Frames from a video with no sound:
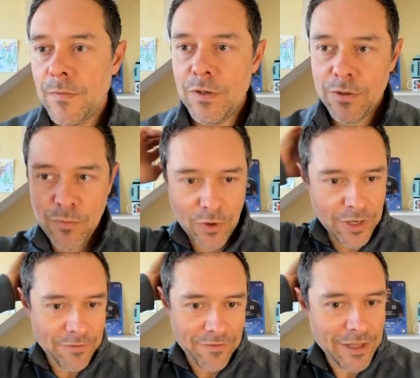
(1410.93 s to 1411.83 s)
Good
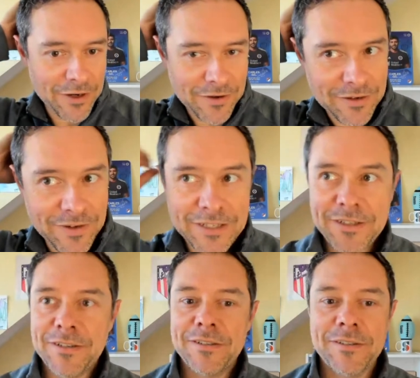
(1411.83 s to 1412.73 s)
morning, fellow
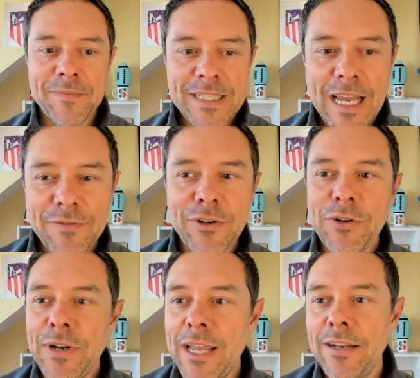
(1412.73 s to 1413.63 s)
investors. It's
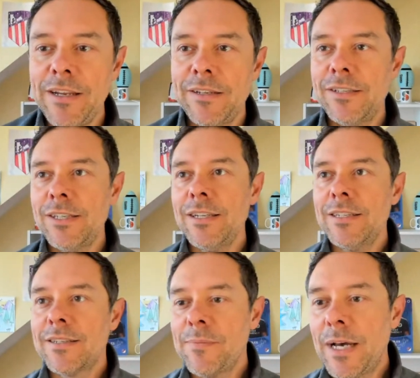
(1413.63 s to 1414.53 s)
afternoon, Andy.
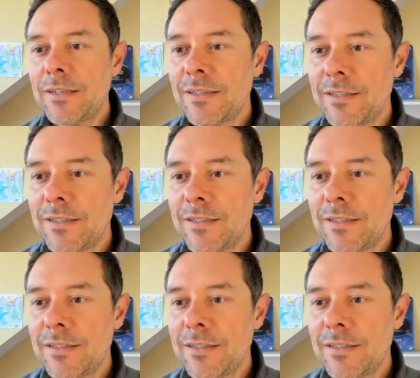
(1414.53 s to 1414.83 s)
Jeez, come on.